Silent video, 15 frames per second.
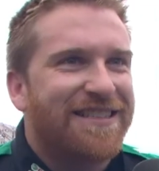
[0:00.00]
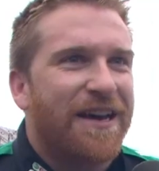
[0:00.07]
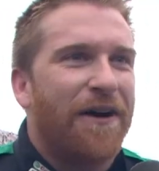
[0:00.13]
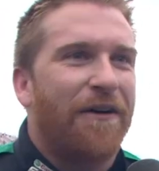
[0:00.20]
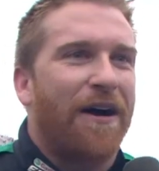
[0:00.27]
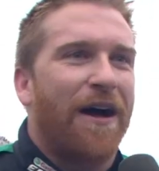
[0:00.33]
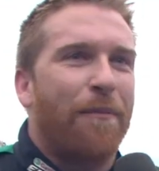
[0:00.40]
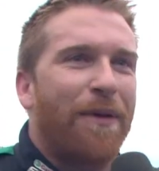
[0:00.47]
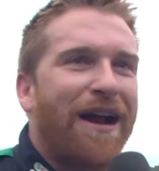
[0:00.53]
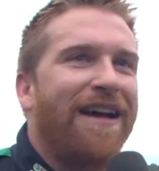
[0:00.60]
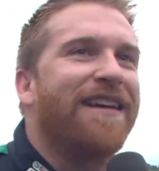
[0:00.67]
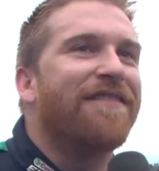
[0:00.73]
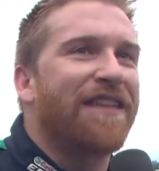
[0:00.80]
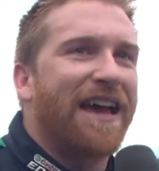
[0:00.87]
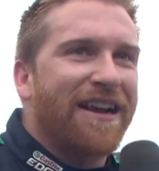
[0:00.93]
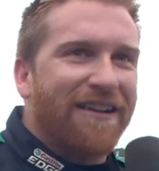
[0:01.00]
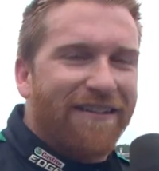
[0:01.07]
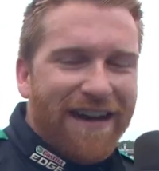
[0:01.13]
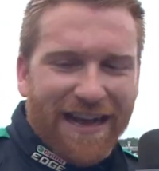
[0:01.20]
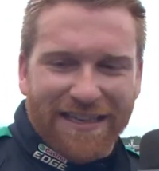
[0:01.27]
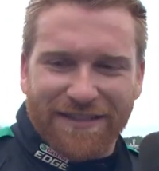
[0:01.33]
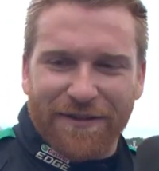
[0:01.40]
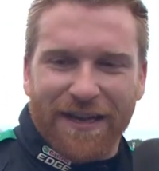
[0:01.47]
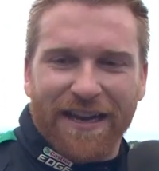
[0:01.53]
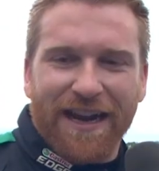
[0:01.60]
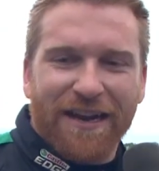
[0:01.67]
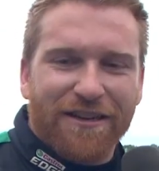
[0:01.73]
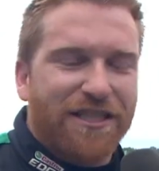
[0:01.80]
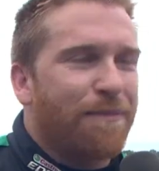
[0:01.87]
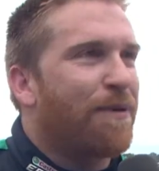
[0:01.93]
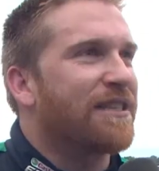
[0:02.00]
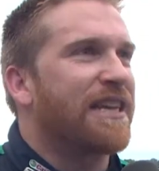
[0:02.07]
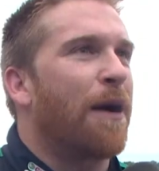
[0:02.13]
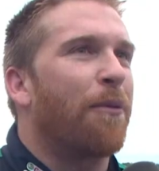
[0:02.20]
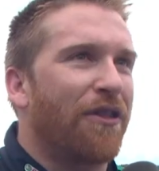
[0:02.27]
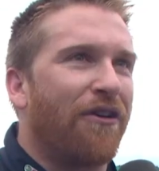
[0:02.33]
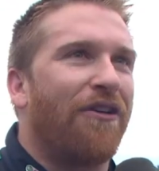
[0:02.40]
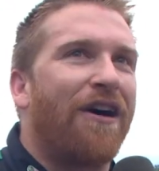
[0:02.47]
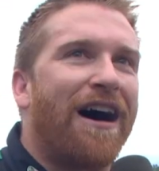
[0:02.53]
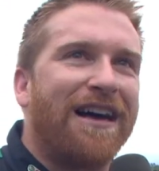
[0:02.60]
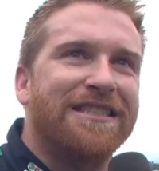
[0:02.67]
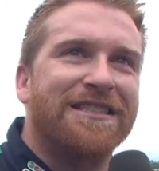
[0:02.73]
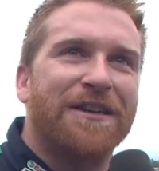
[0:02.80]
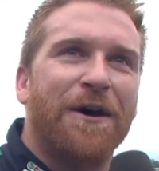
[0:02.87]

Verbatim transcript: So, uh, but I didn't thank her last week, and I know she puts up with a lot.